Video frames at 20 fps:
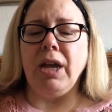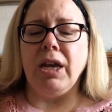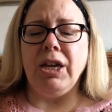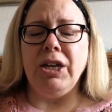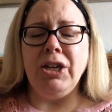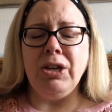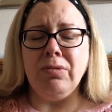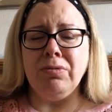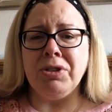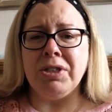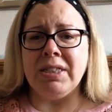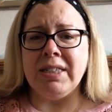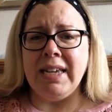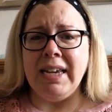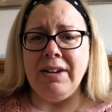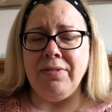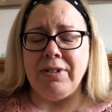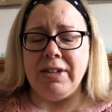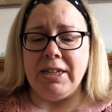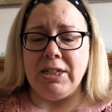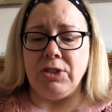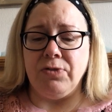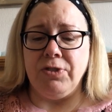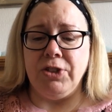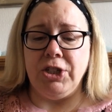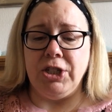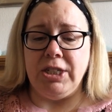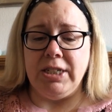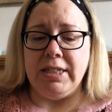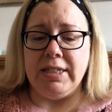Are you serious?
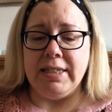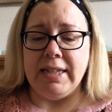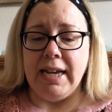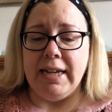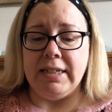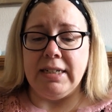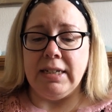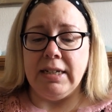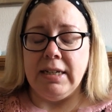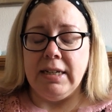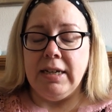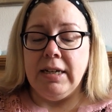Virginia said.